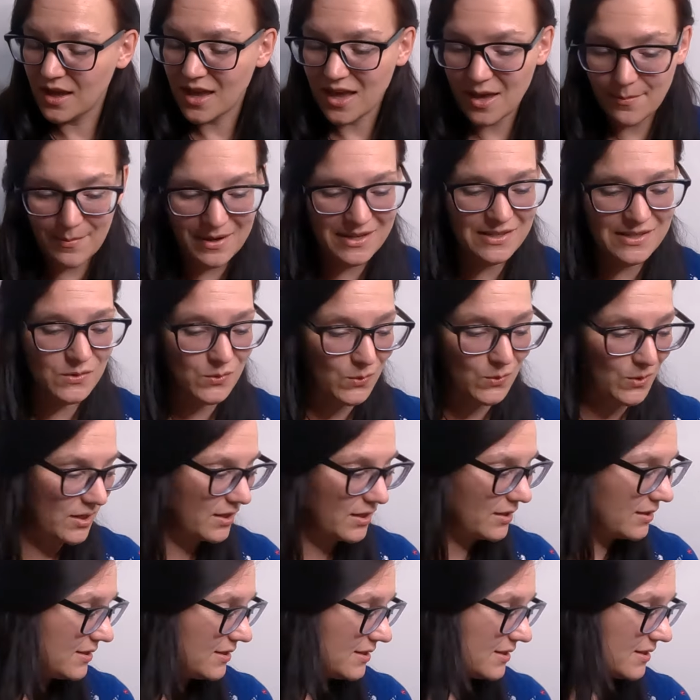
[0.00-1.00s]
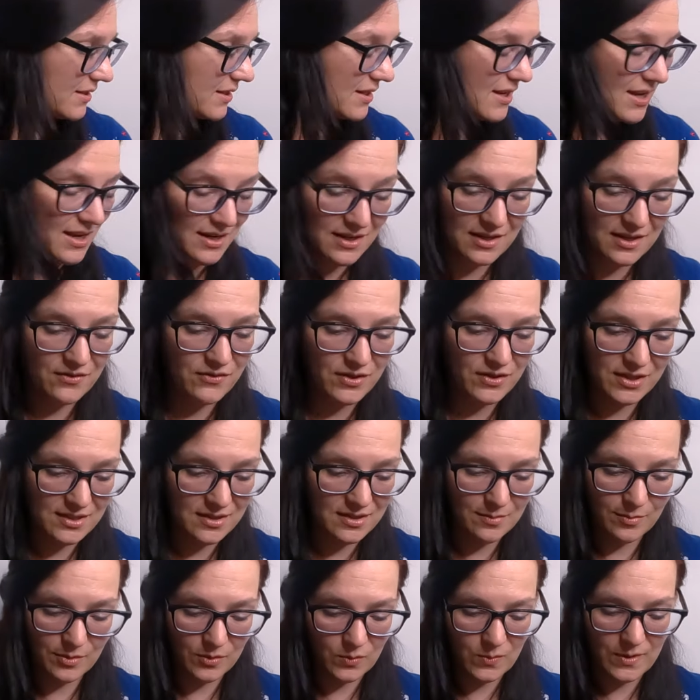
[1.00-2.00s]
Am I sorting this in any
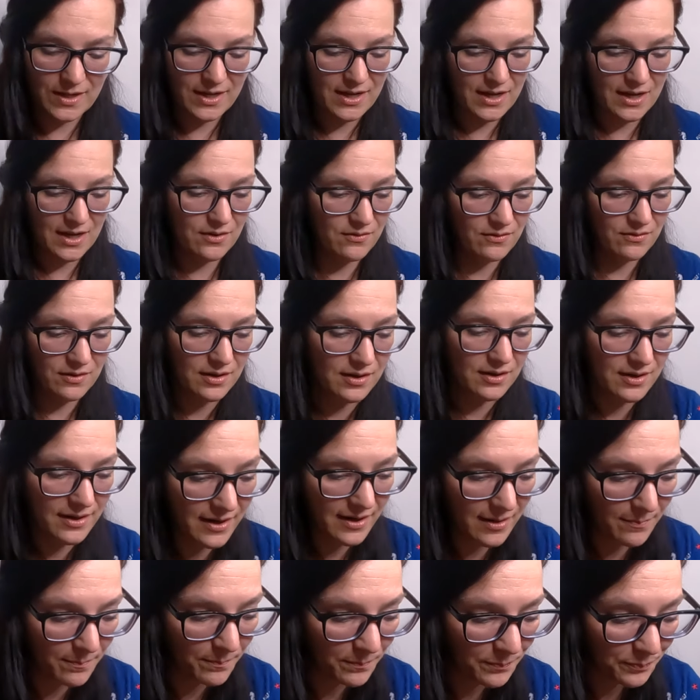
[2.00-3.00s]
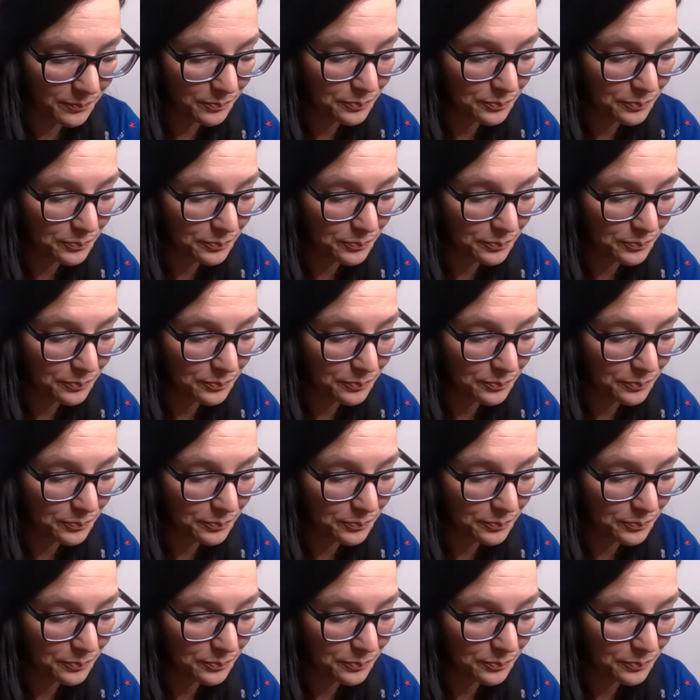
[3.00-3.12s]
reasonable way? I don't think I am.